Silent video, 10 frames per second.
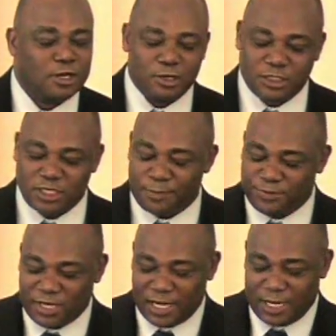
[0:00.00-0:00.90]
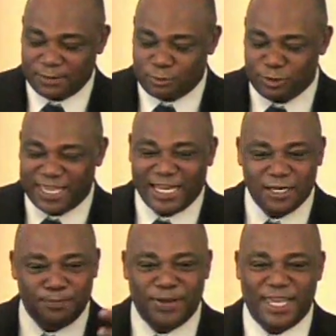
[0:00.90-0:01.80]
Sometimes we get
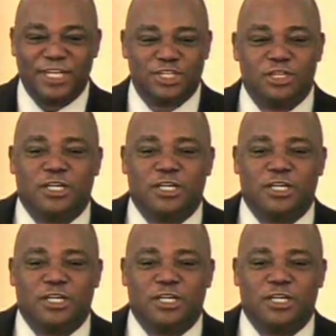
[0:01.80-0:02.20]
impatient